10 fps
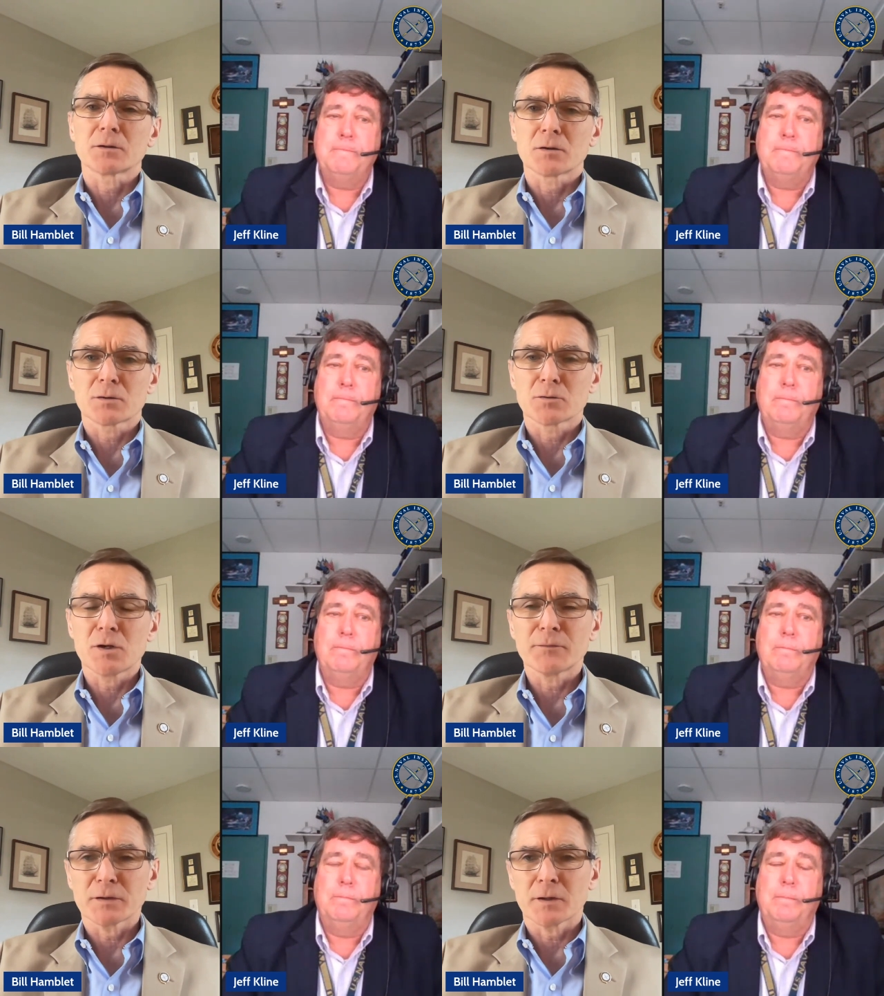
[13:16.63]
Speaker 1: So
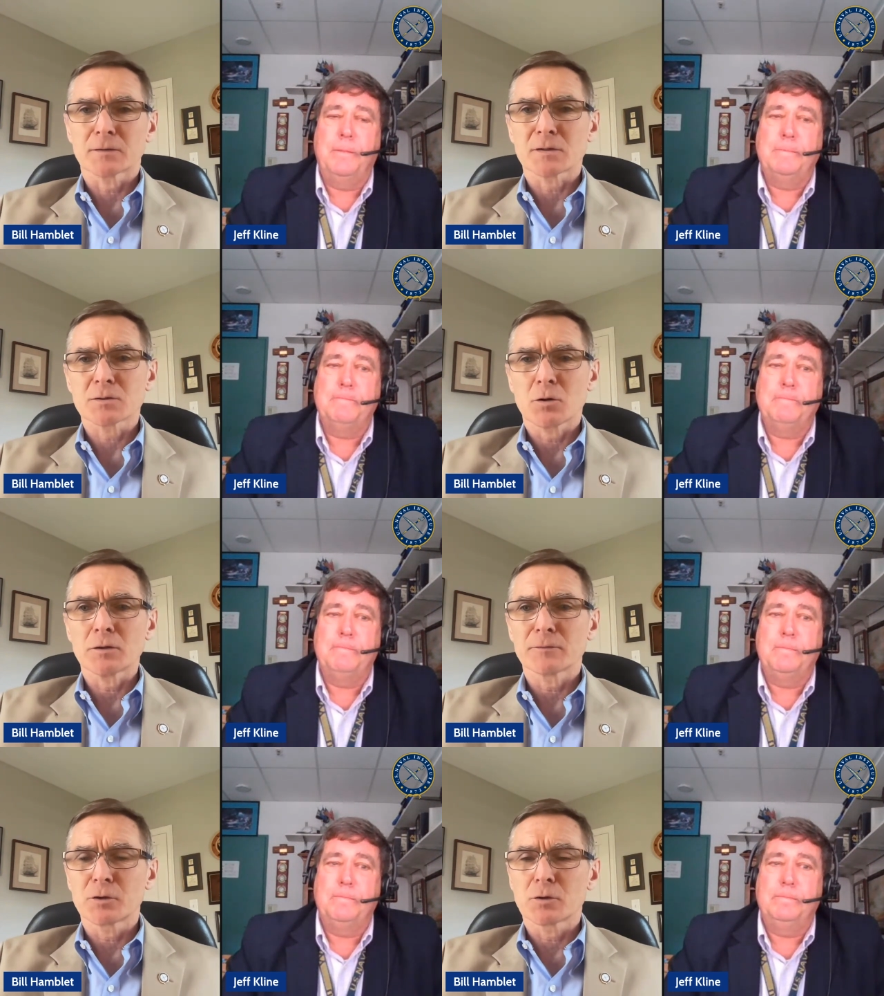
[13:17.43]
Jeff, at the
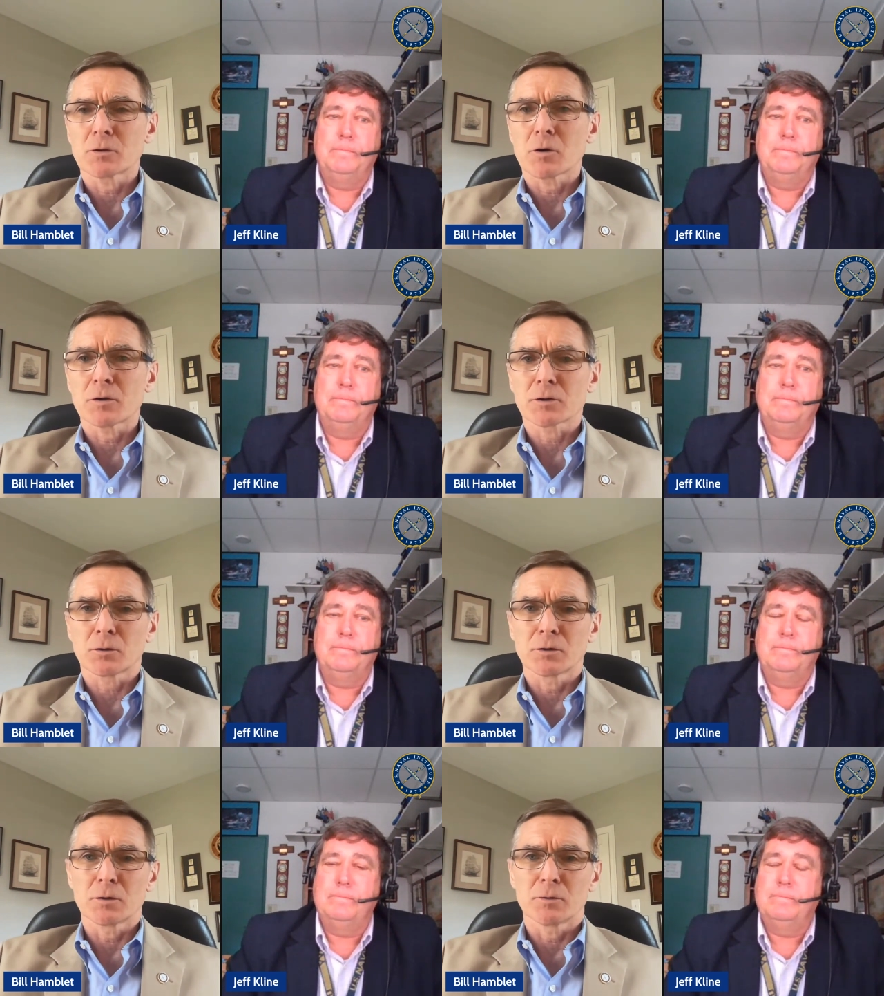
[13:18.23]
start of your
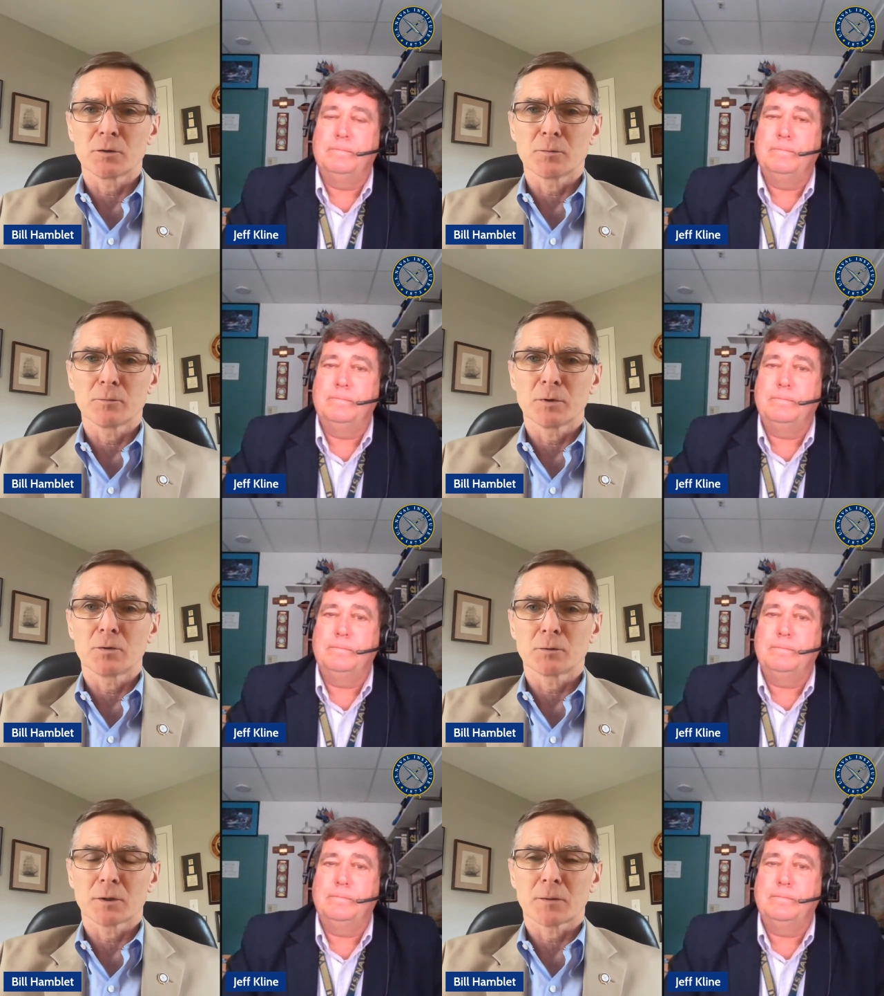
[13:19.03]
article, I'm
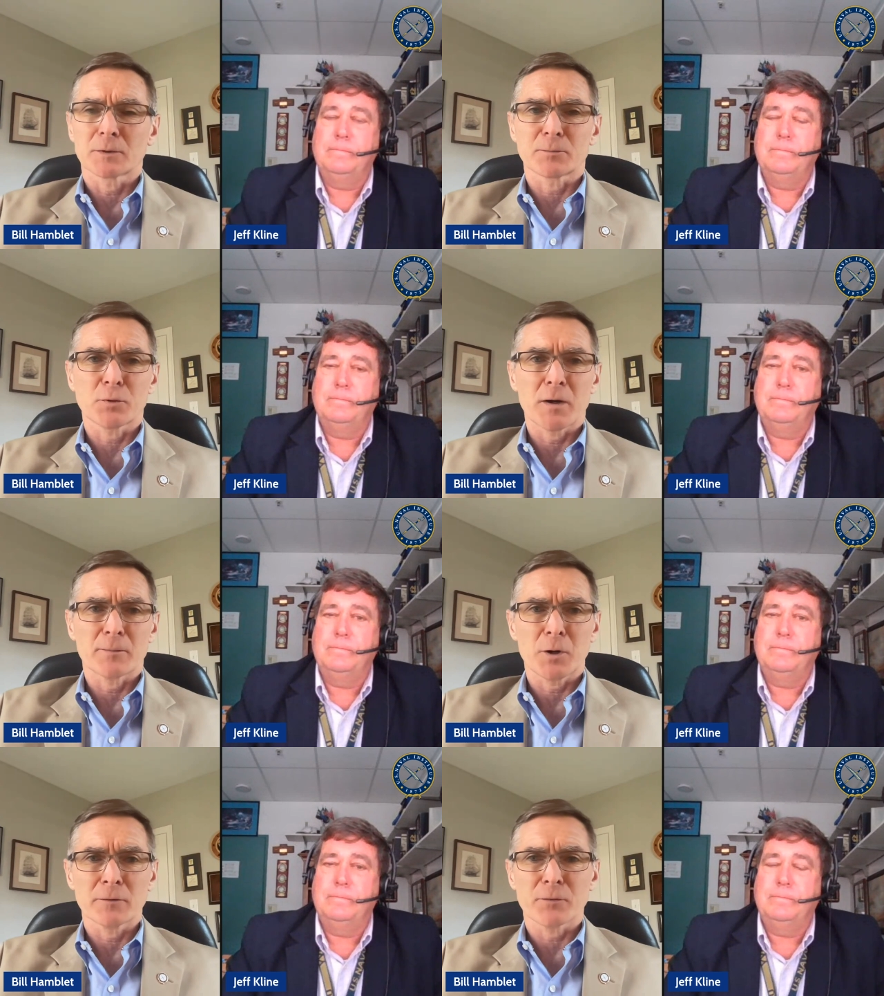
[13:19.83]
going
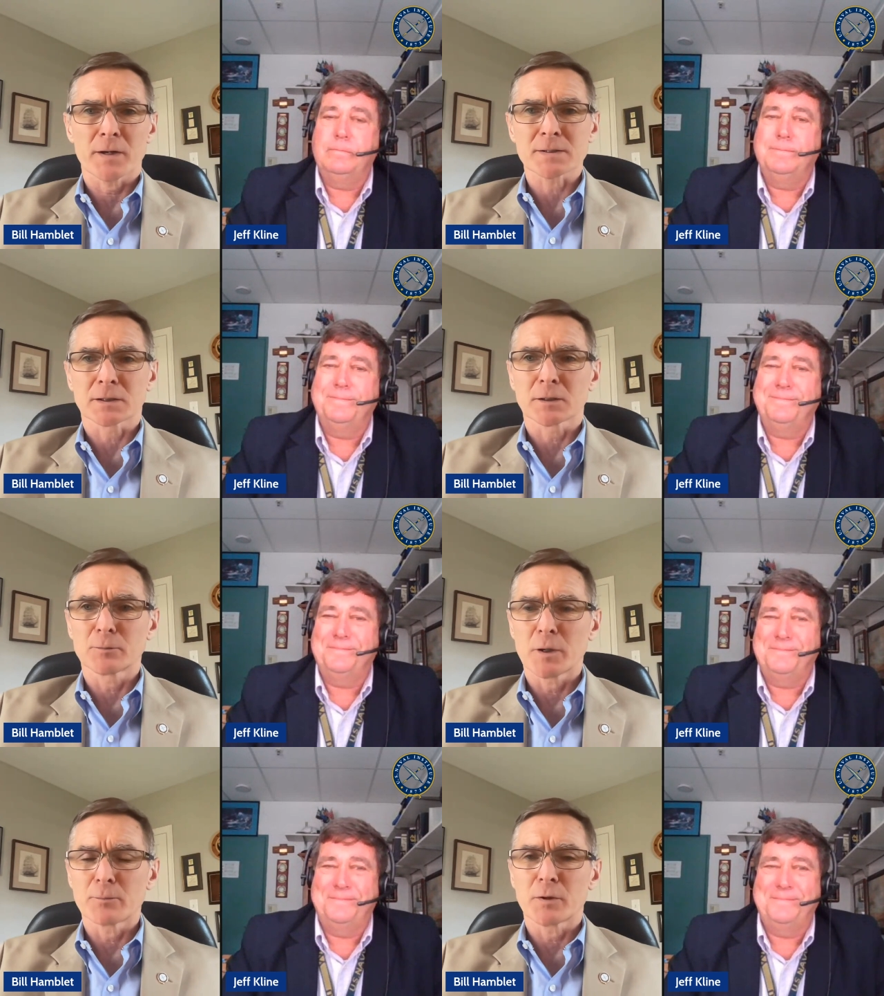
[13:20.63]
to paraphrase a
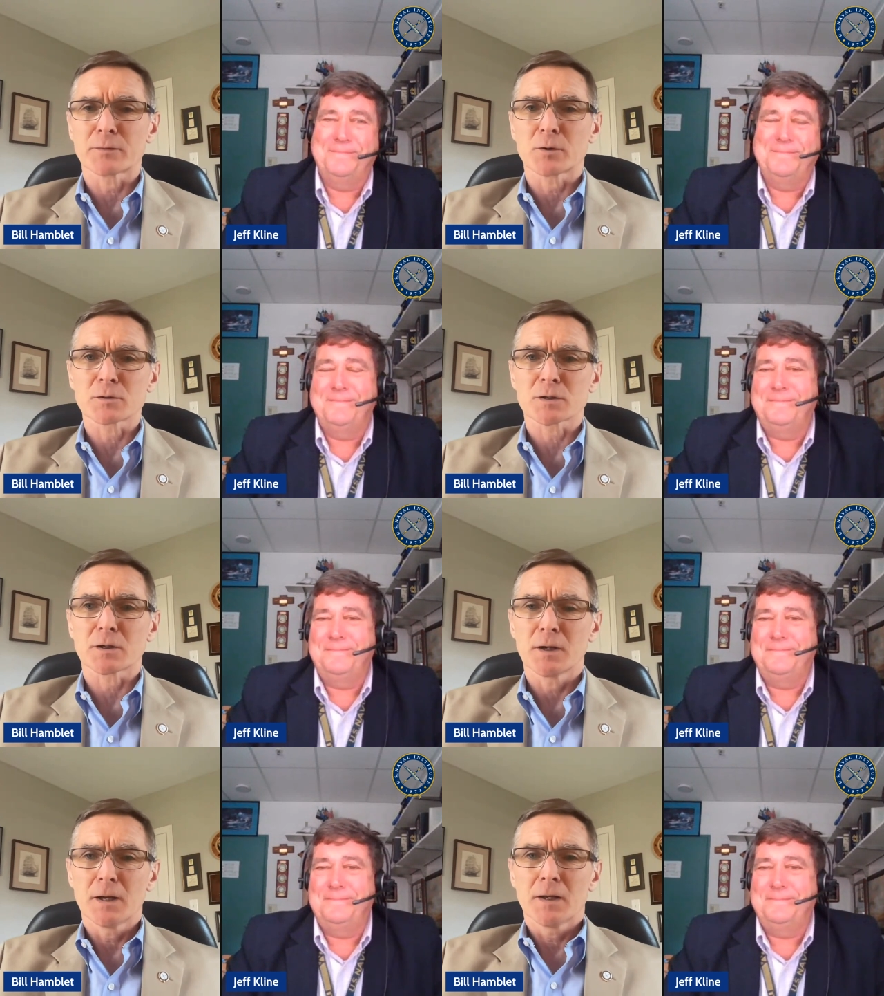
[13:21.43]
little bit, but there's
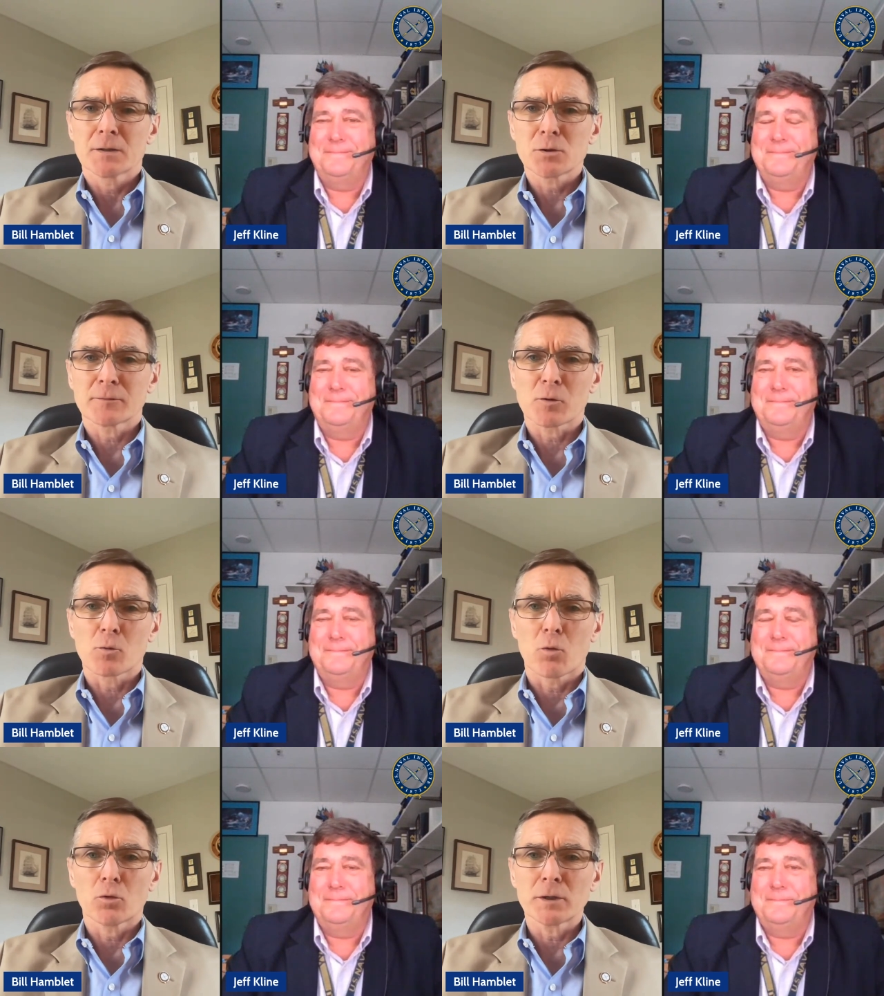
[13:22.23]
a sort of a
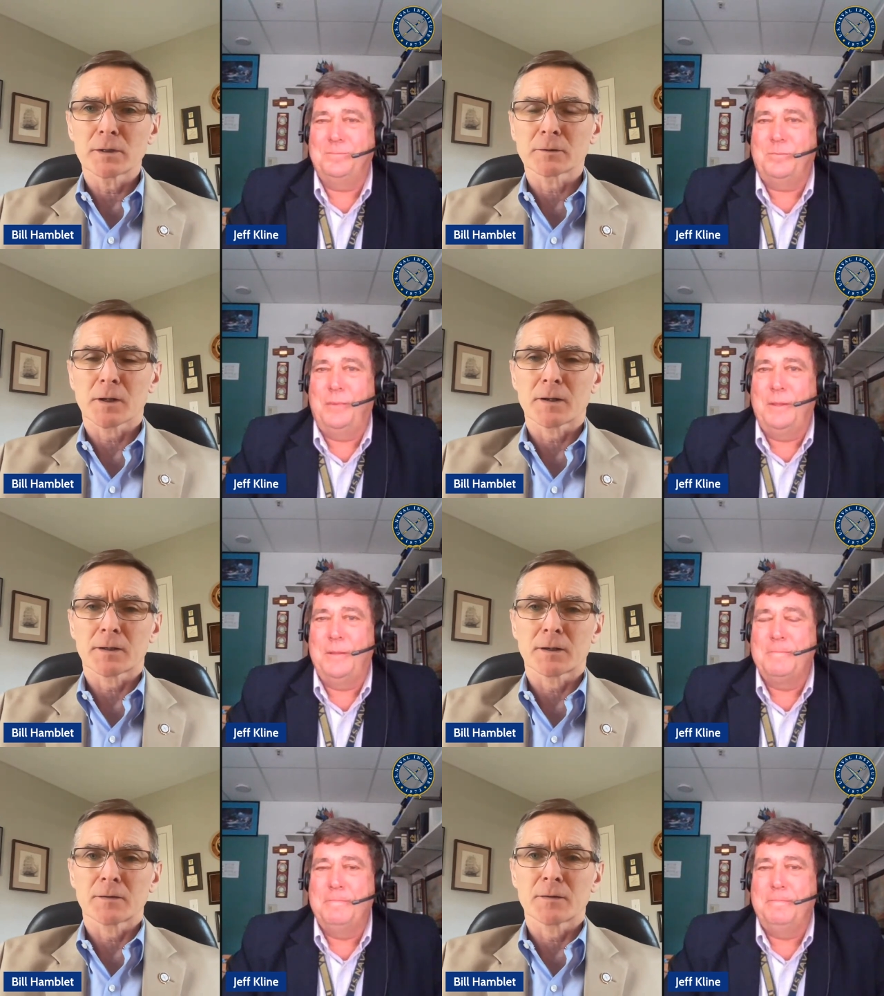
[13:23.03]
warning
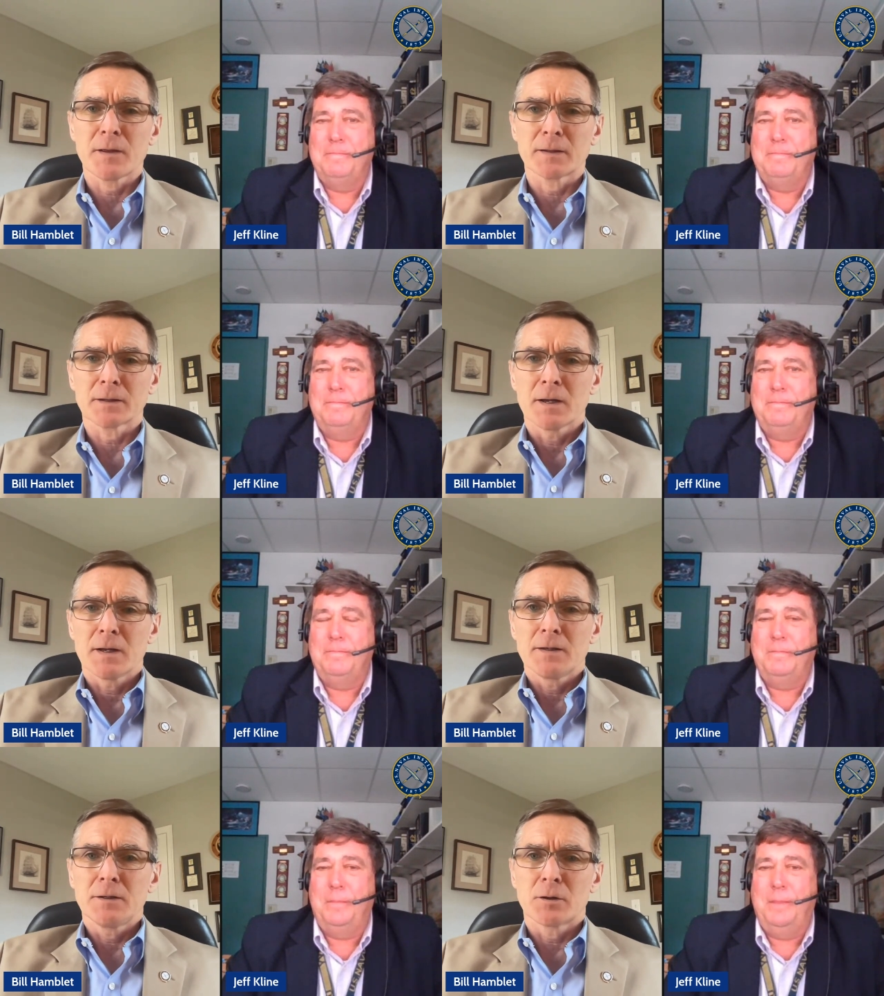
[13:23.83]
that,
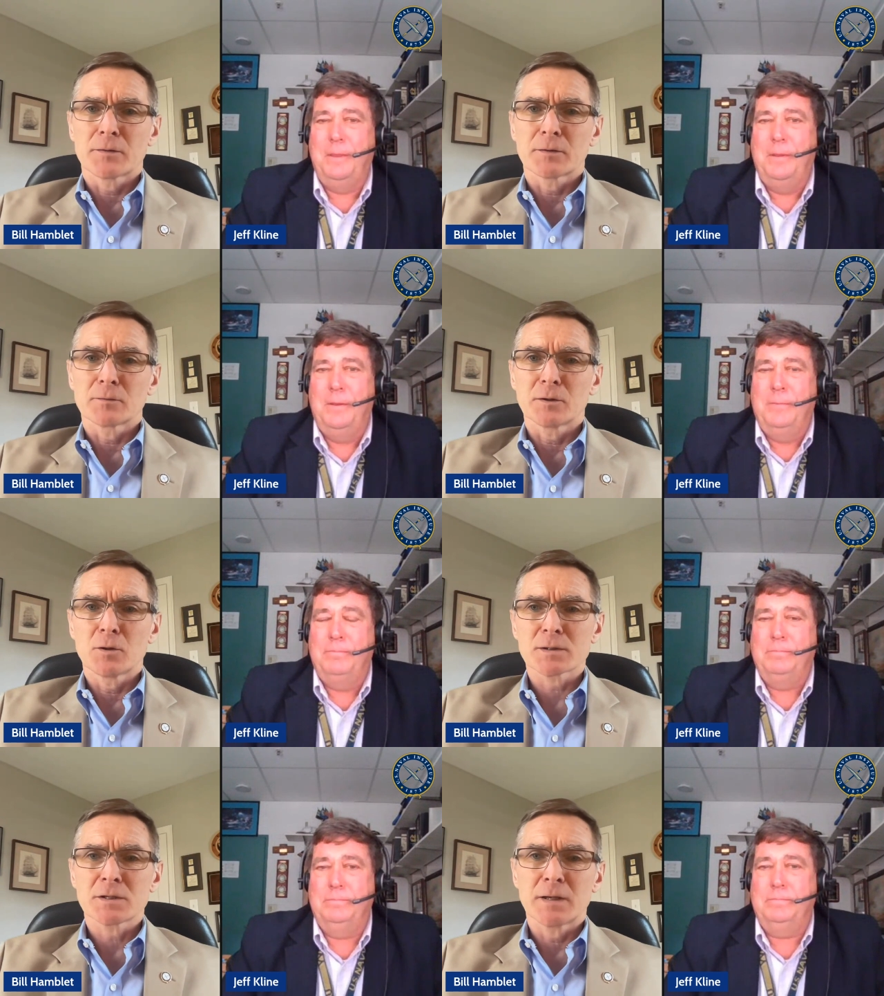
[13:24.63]
you know, the U.S.